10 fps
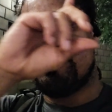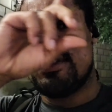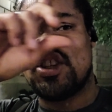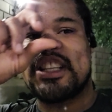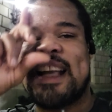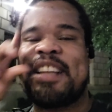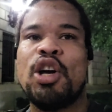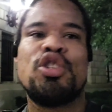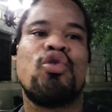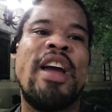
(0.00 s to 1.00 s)
Just like
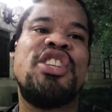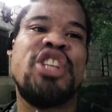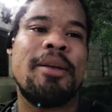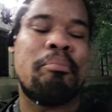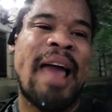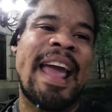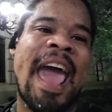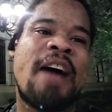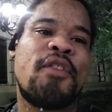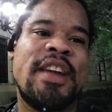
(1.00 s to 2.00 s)
those great black
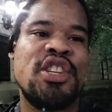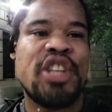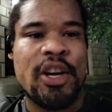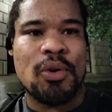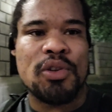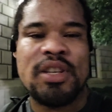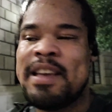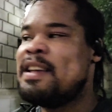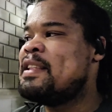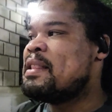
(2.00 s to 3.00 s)
African generals
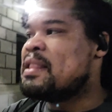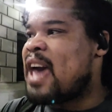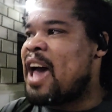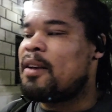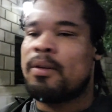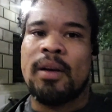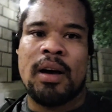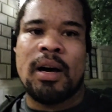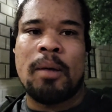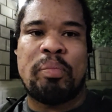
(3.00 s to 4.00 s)
that
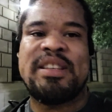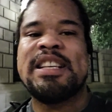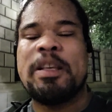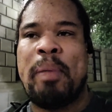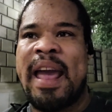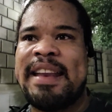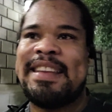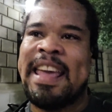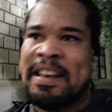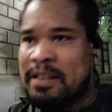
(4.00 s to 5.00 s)
uh, participated
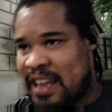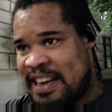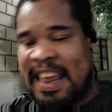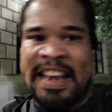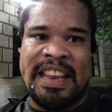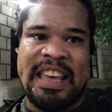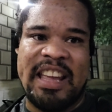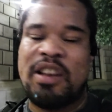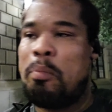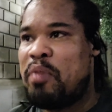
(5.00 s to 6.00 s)
in, in India,
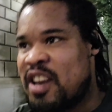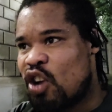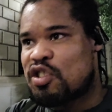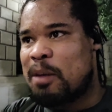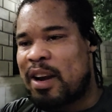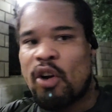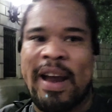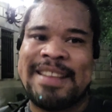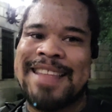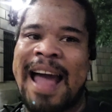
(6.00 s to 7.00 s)
in, in some of the
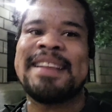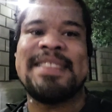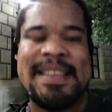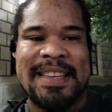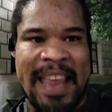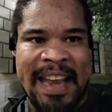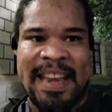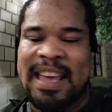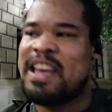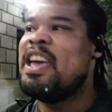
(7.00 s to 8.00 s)
greatest dynasties in
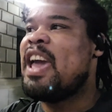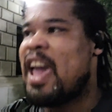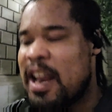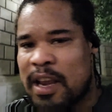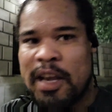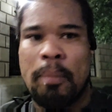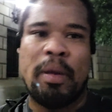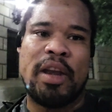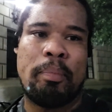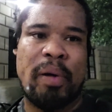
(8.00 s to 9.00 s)
India, in, in, the,
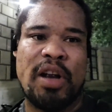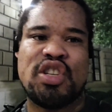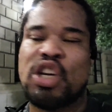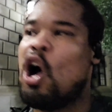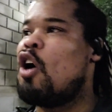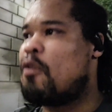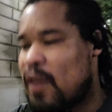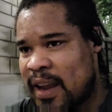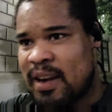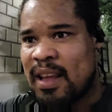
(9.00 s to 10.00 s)
in the Persian Gulf,
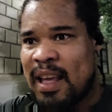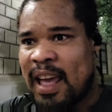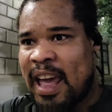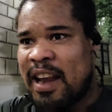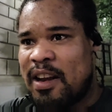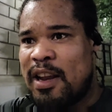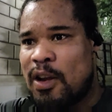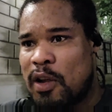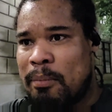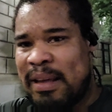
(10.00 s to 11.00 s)
and and in,
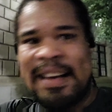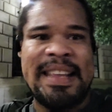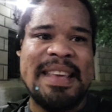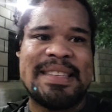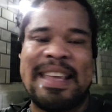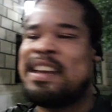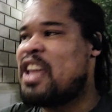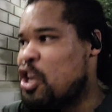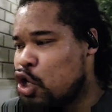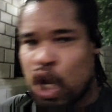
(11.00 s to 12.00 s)
the Middle East, in,
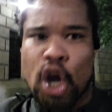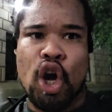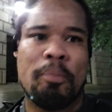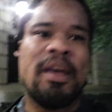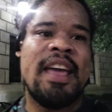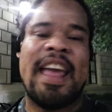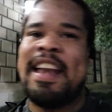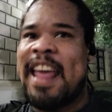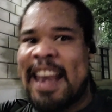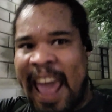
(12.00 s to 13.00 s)
in Europe, in,
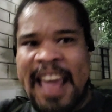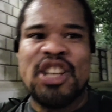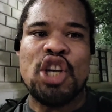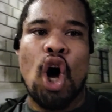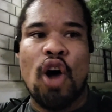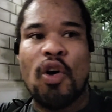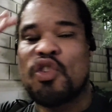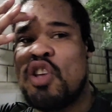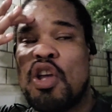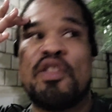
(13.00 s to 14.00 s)
in Asia, all
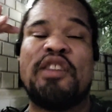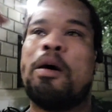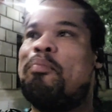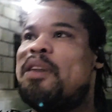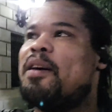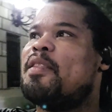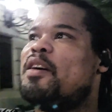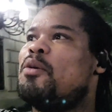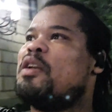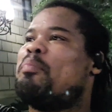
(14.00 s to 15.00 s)
those, the, the, the,
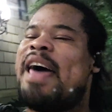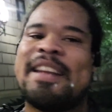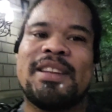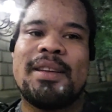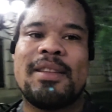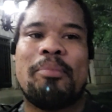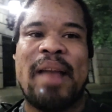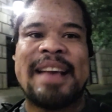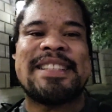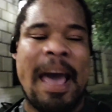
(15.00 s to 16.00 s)
the, the black, the, the
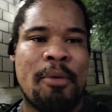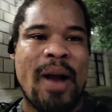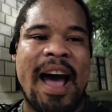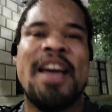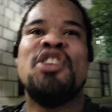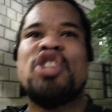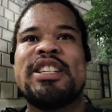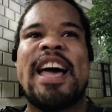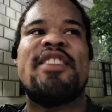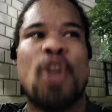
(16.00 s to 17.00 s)
black samurai, just
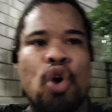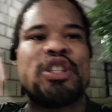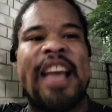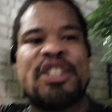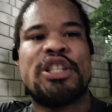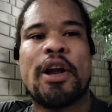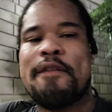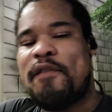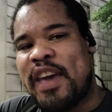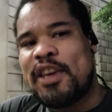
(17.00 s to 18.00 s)
like those legendary
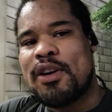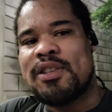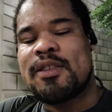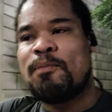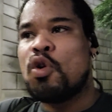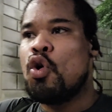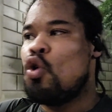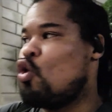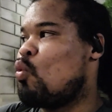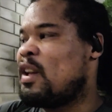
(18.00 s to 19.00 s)
figures
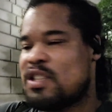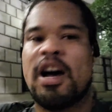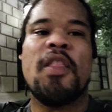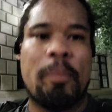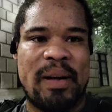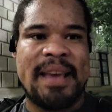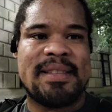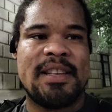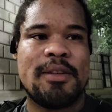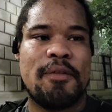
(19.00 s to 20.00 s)
who went to other
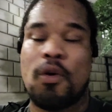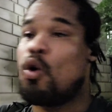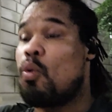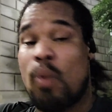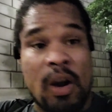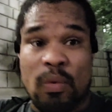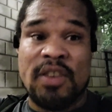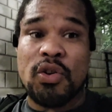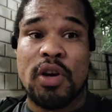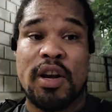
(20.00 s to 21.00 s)
places for one
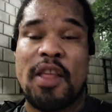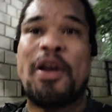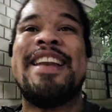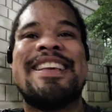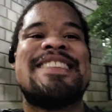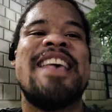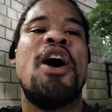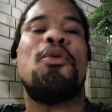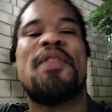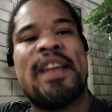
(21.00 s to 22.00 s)
reason or another and
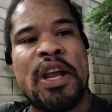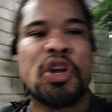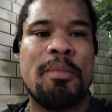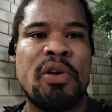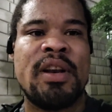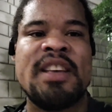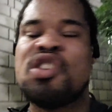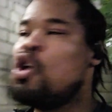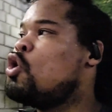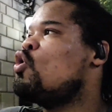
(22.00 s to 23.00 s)
excelled within their communities,
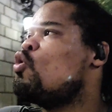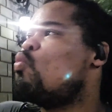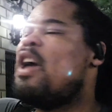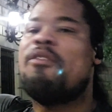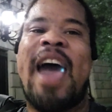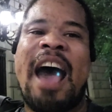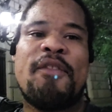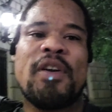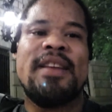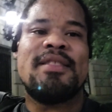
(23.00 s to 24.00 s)
we have
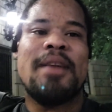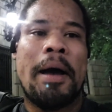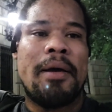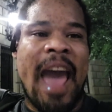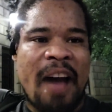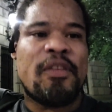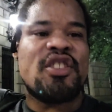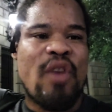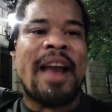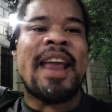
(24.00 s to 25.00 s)
African
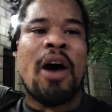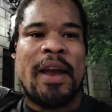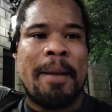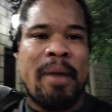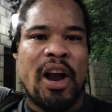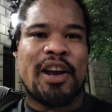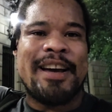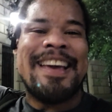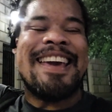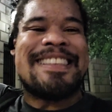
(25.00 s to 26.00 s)
Africans right now in
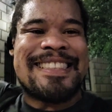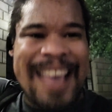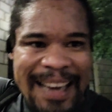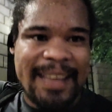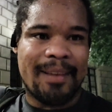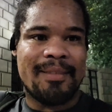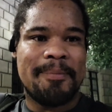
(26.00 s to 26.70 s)
America excelling